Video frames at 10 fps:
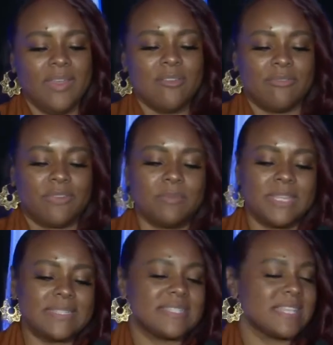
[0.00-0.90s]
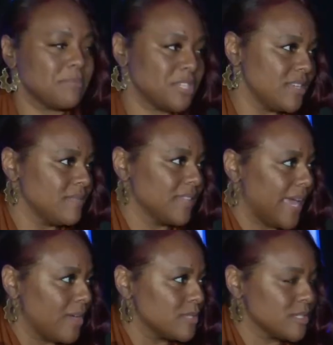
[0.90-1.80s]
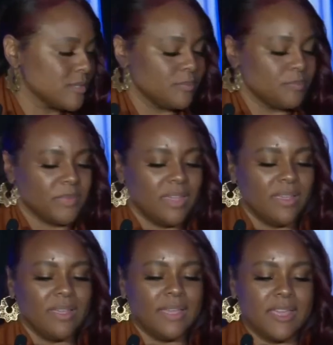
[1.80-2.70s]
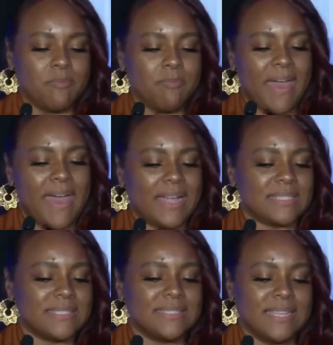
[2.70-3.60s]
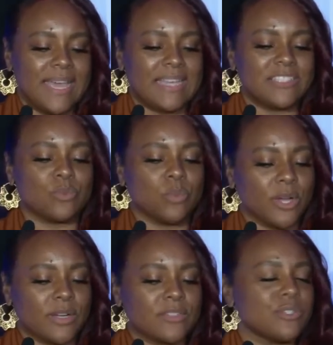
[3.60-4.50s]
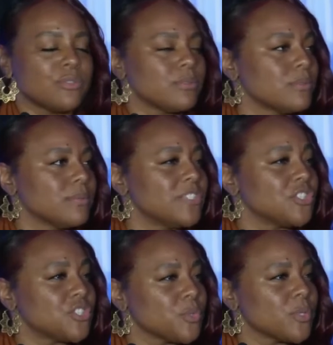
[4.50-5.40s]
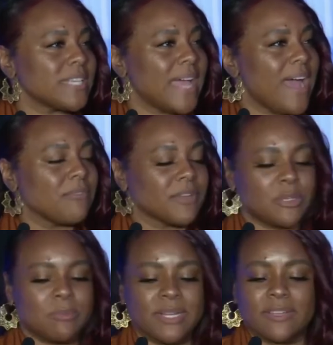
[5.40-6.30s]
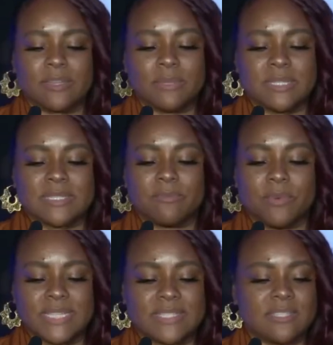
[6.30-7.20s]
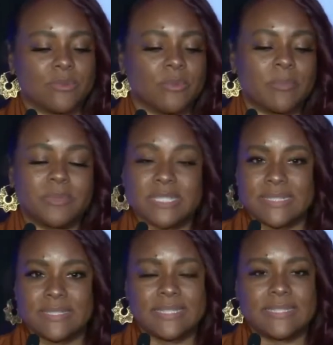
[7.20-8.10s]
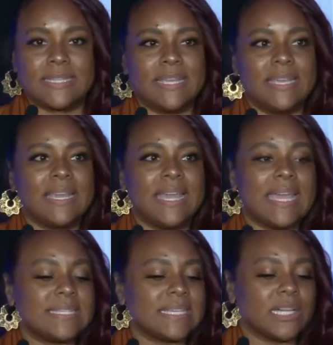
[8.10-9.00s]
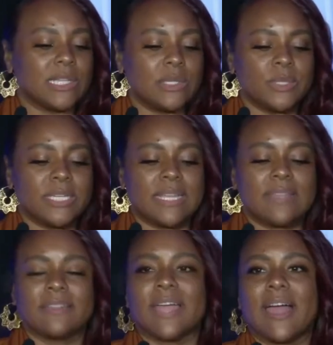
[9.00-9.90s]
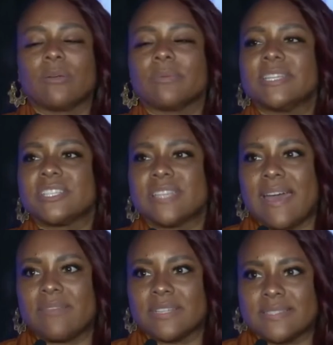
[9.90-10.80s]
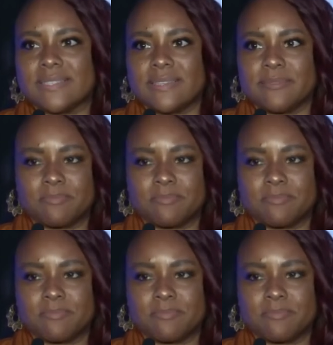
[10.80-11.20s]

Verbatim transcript: From the inception of the council, MPAC has worked to ensure that African American Muslim voices are represented and included in their outreach and advocacy.